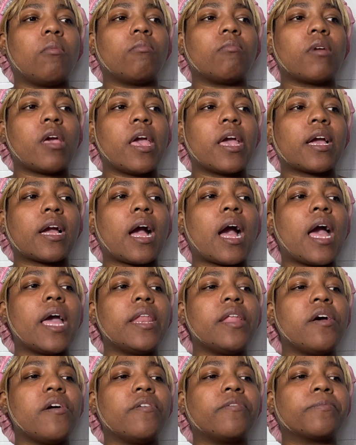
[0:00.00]
It kind
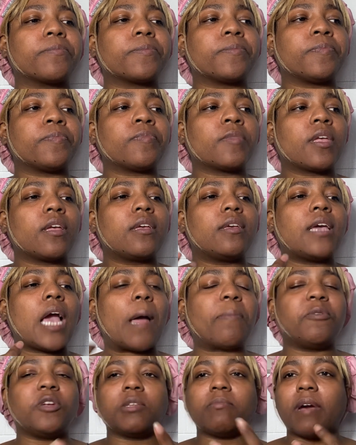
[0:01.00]
of
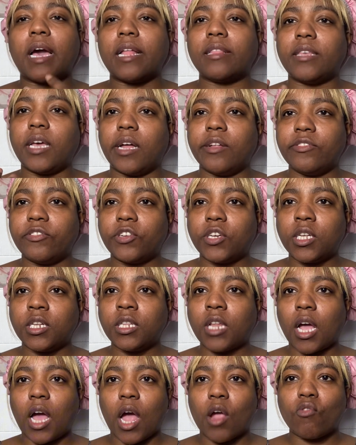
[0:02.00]
captures my attention.
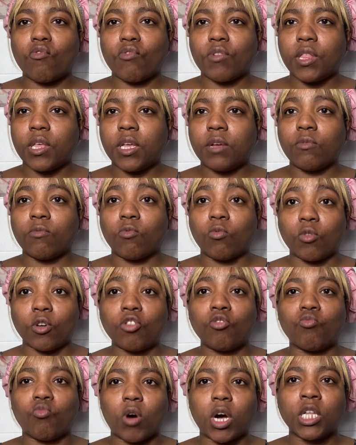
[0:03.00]
Like, I really
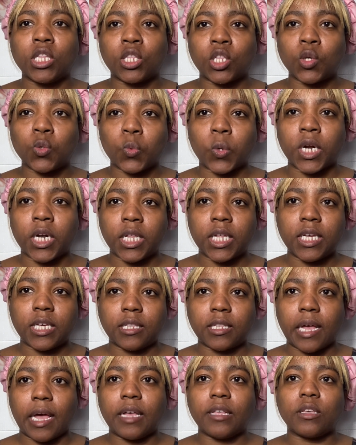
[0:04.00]
would want to one of these
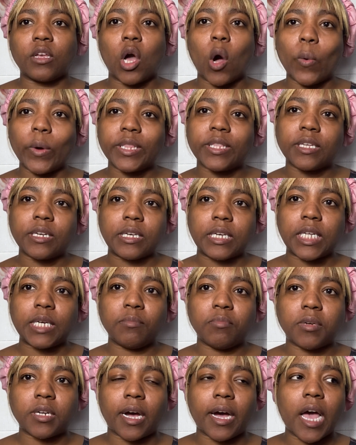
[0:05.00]
days go into deep
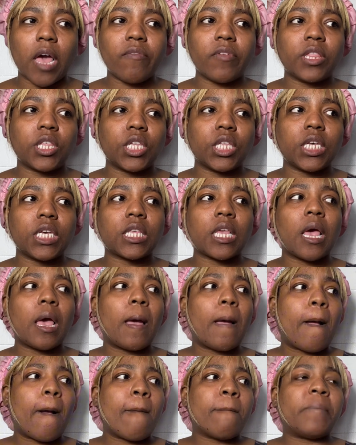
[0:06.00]
dive into this,
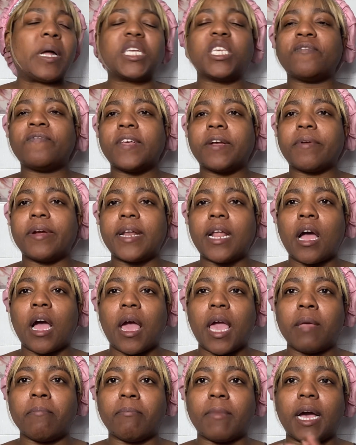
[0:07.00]
but I just feel like right now
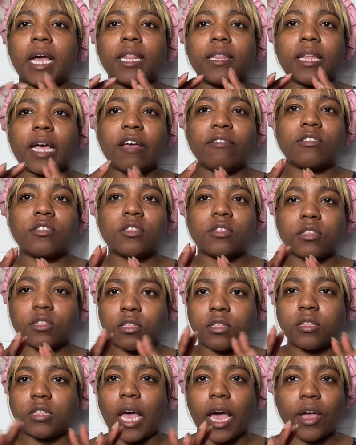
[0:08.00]
in my life
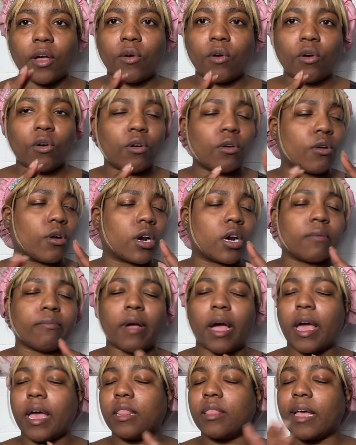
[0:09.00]
cycle or
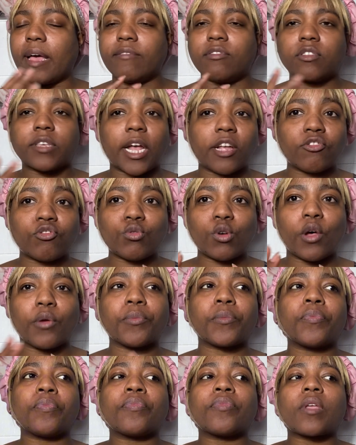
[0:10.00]
my life schedule,
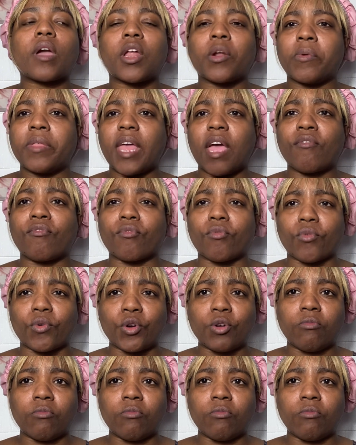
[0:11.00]
I don't really have room